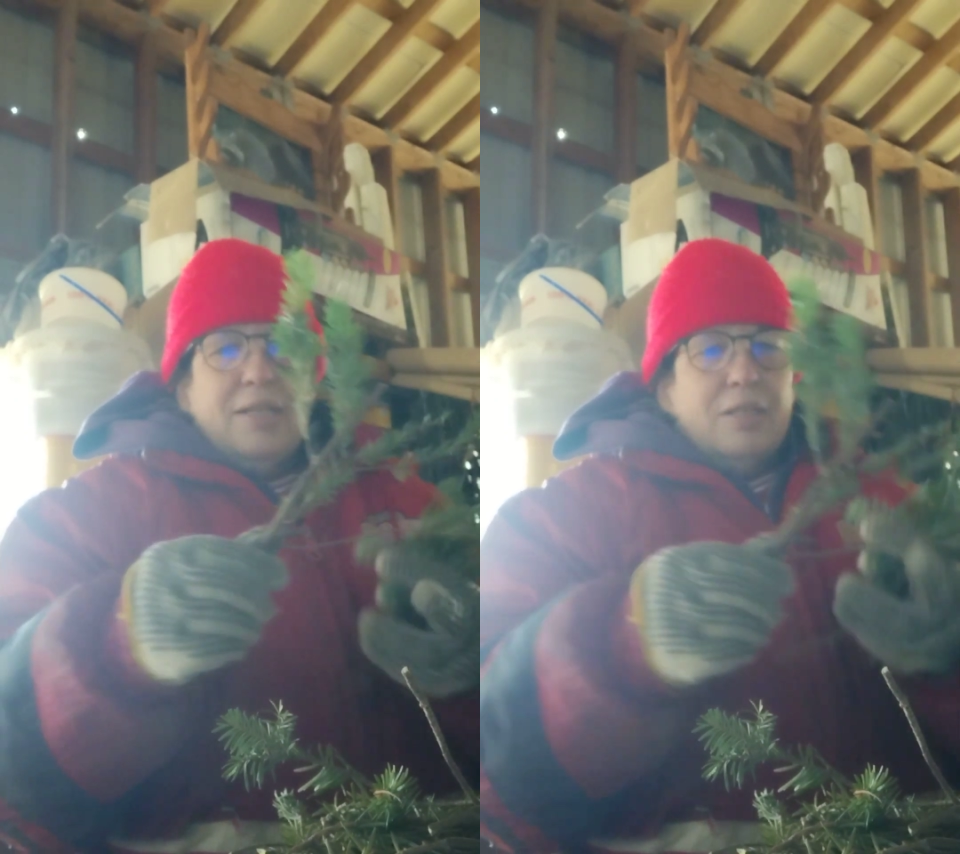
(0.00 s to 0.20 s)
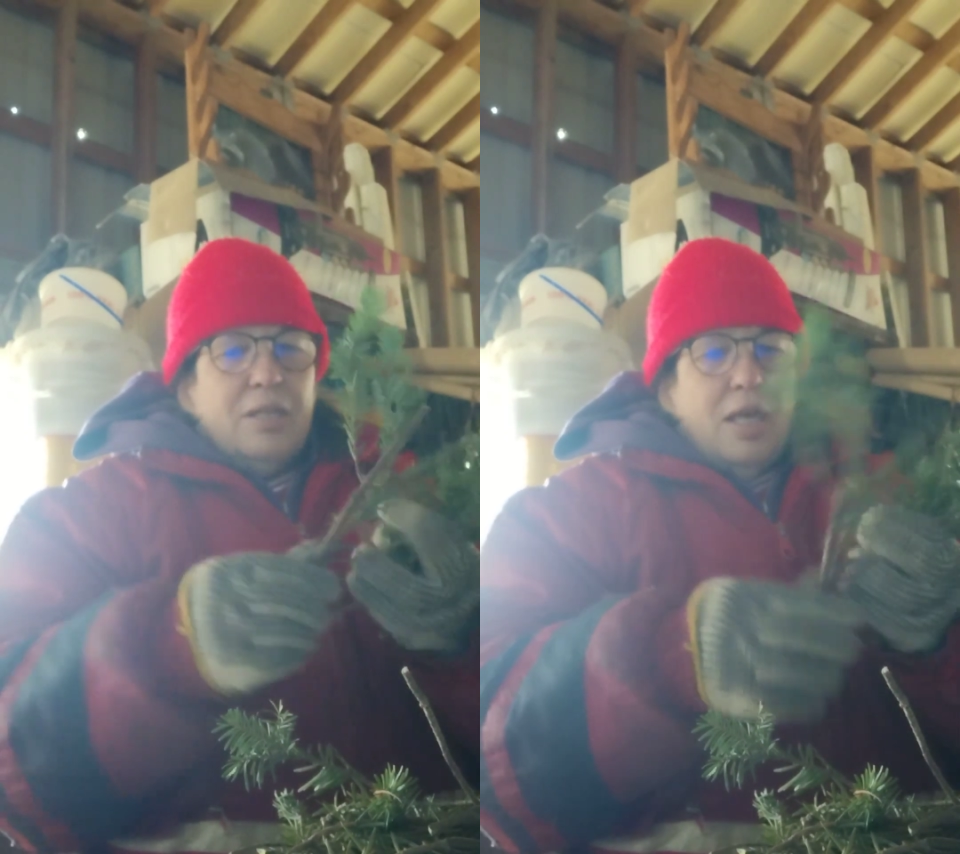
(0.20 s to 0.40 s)

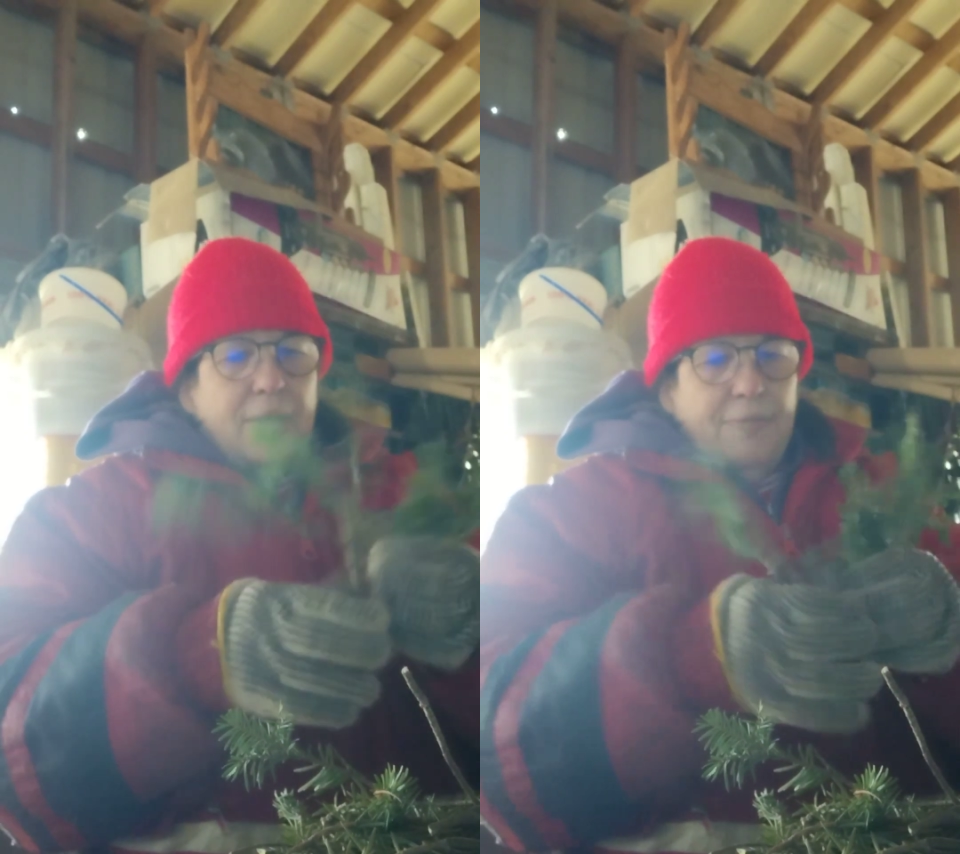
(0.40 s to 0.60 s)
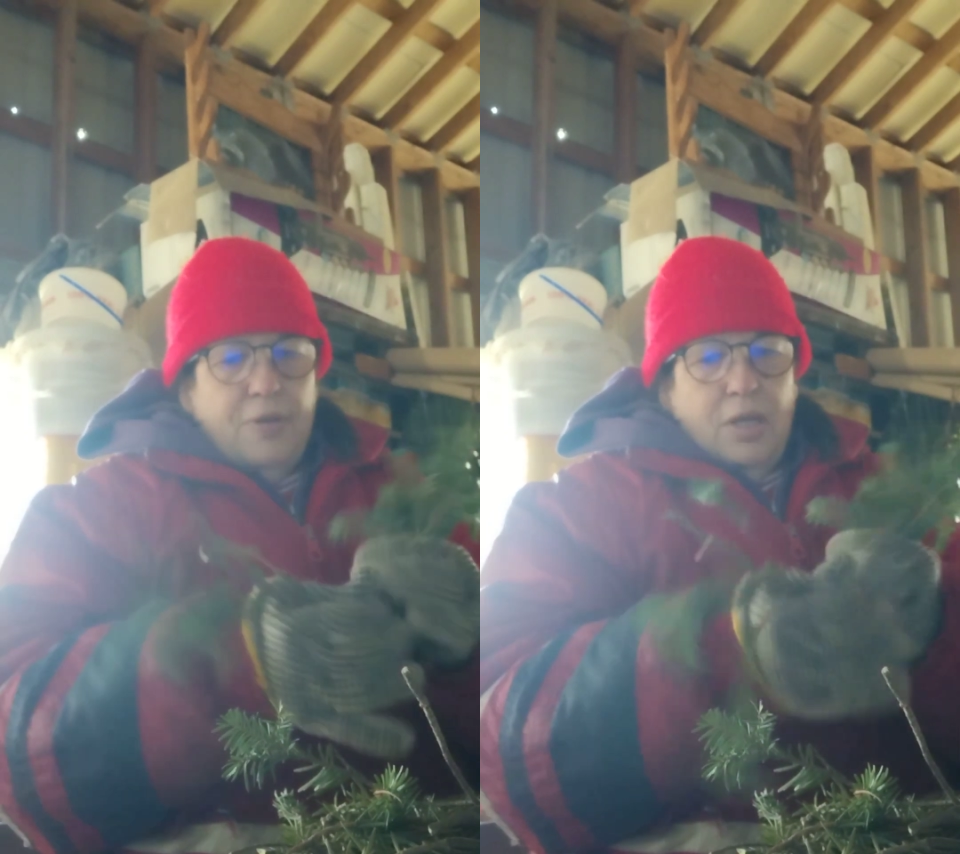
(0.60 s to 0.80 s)
It's
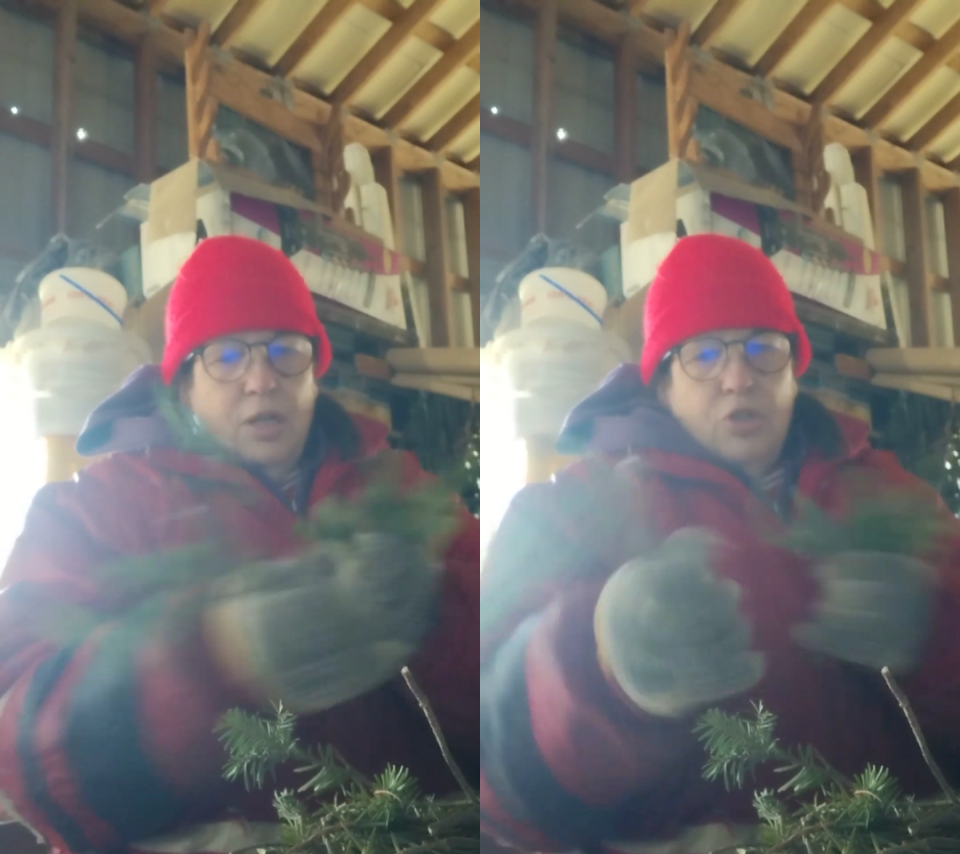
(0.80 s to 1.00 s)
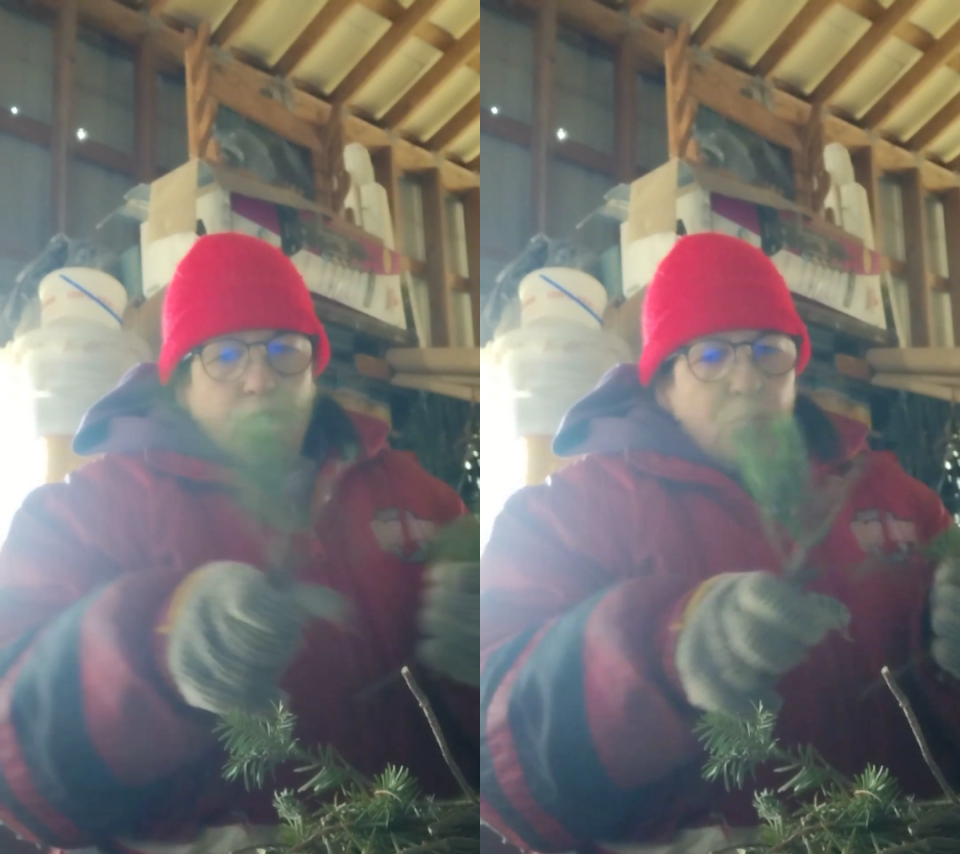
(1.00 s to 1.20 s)
kind of
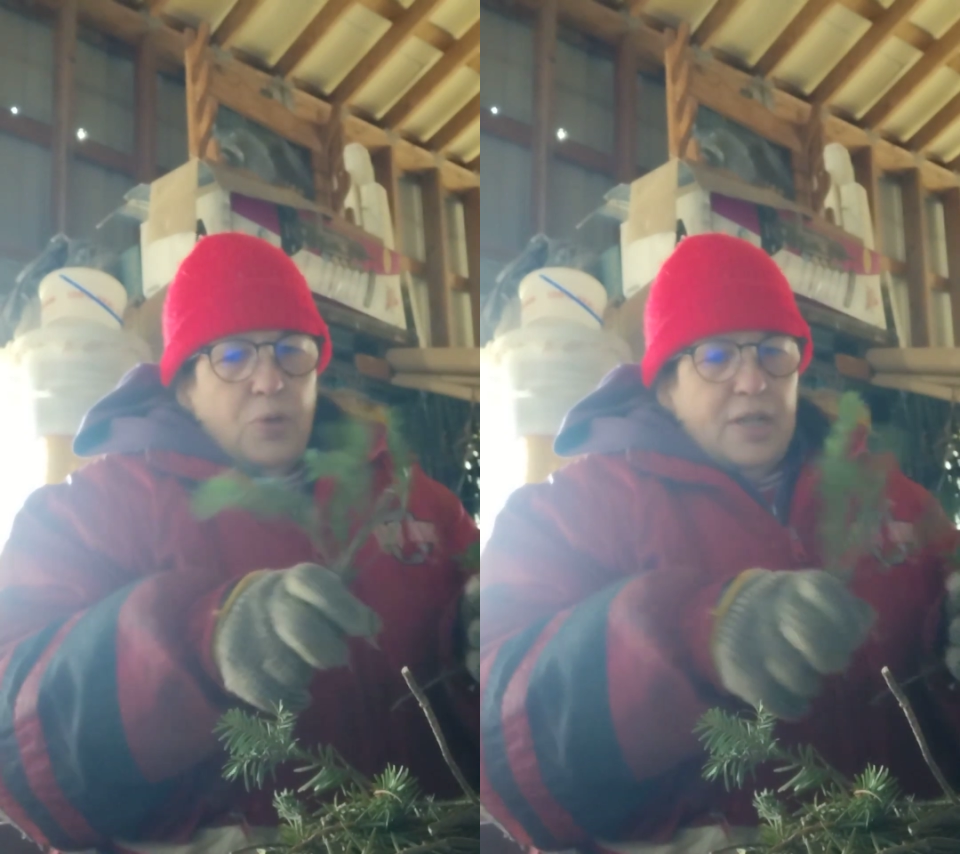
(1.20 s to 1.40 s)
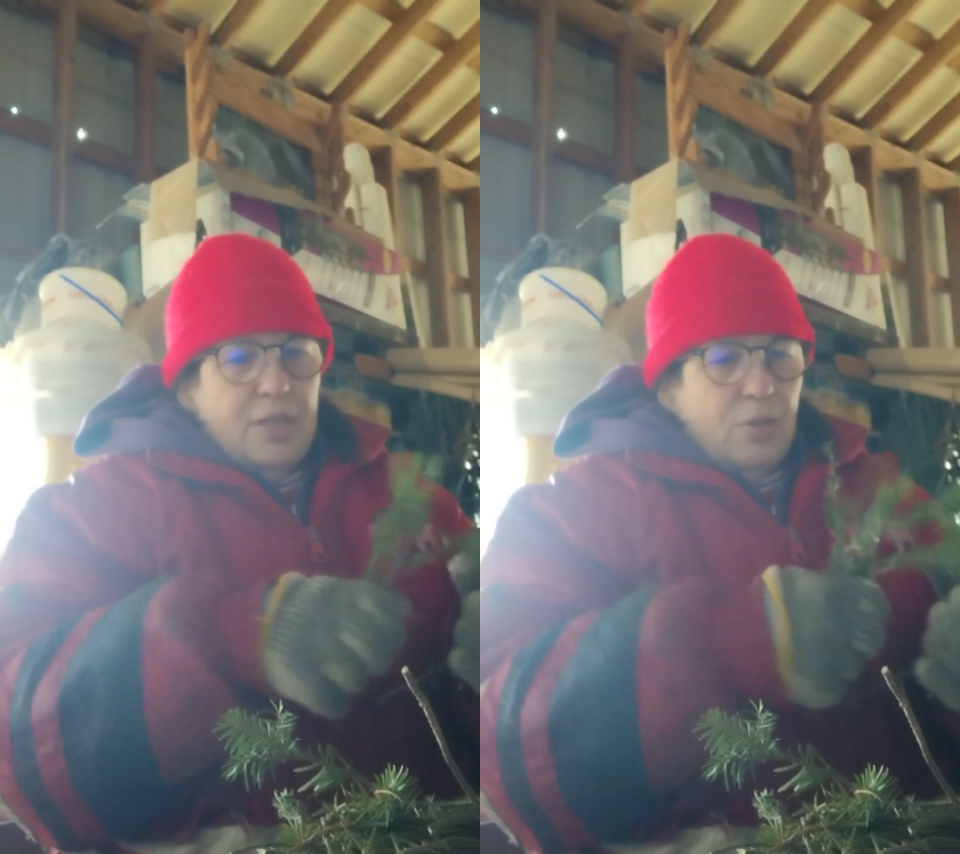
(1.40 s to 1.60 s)
too woody,